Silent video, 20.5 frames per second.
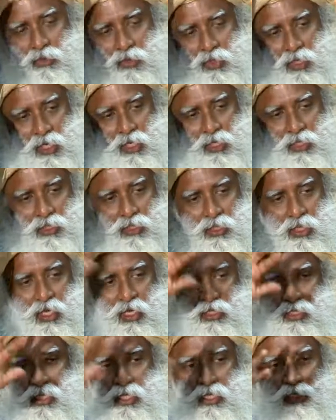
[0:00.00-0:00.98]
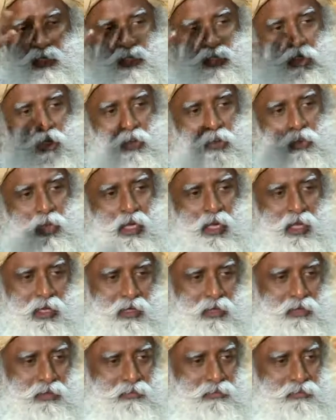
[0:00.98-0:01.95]
to Sahasrara, there is no
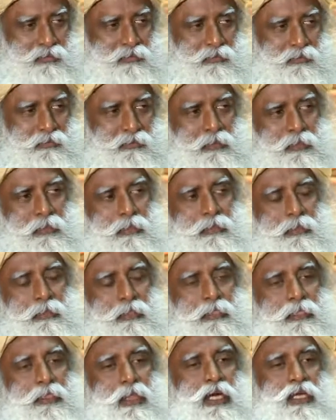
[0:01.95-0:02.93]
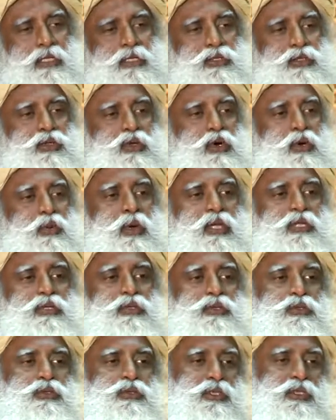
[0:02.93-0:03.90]
way. There is no way
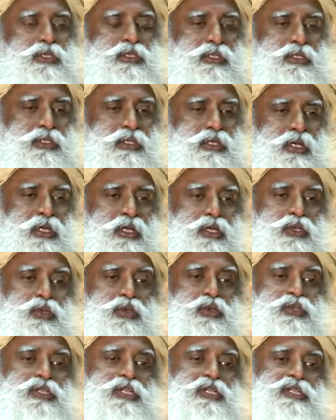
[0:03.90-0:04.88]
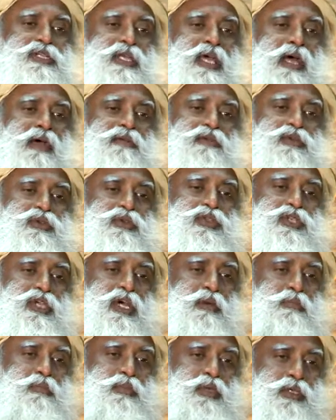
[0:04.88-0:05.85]
to do it. you just have to
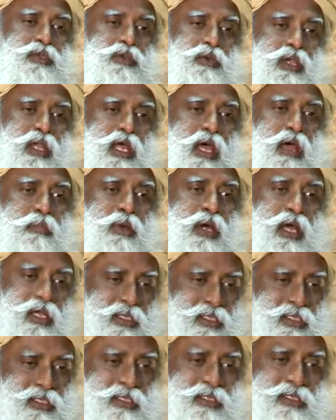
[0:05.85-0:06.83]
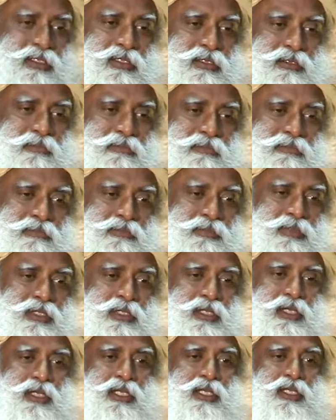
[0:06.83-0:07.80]
jump into an abyss.
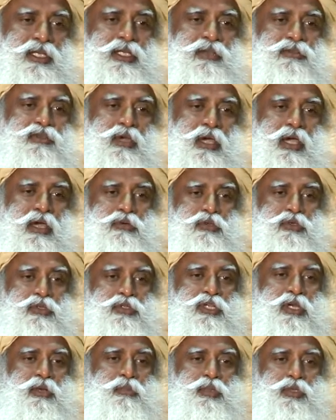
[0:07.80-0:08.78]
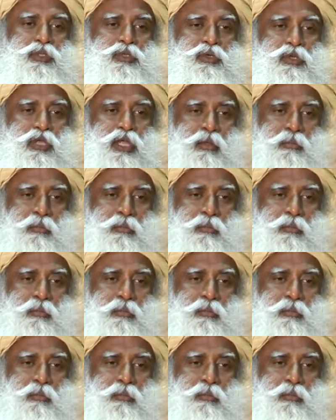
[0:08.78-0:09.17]
If you have to jump into an